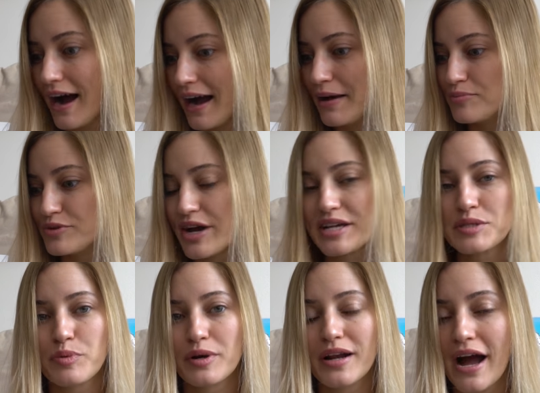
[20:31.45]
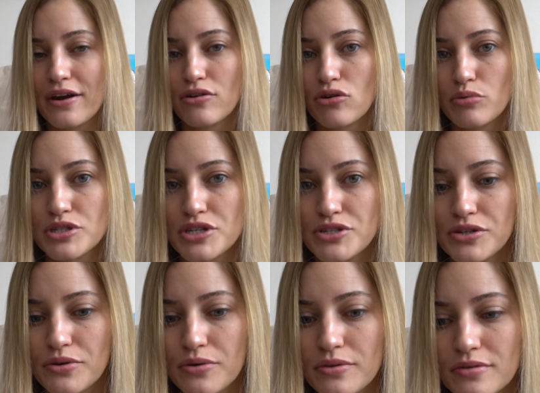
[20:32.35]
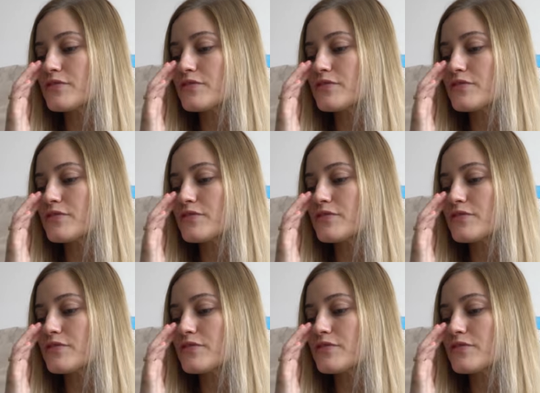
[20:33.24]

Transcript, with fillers: I'm desperate, I don't know what to do.